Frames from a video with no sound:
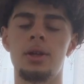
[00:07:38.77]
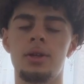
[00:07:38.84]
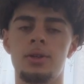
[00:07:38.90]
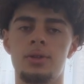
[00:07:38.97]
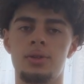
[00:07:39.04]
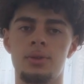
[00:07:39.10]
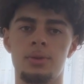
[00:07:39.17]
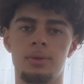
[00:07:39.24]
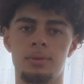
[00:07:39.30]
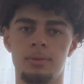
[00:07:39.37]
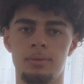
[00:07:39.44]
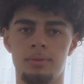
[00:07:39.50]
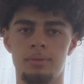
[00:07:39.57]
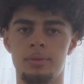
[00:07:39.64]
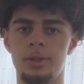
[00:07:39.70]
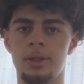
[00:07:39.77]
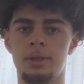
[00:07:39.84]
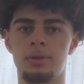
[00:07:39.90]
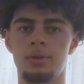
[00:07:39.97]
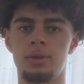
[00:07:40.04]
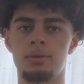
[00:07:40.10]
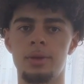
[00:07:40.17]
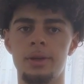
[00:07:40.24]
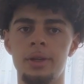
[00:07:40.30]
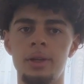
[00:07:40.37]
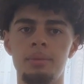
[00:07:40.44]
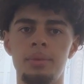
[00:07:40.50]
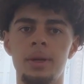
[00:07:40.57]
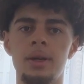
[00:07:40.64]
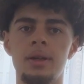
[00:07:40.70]
So yeah, don't worry.
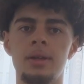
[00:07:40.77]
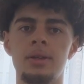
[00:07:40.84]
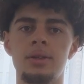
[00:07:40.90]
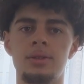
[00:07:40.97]
But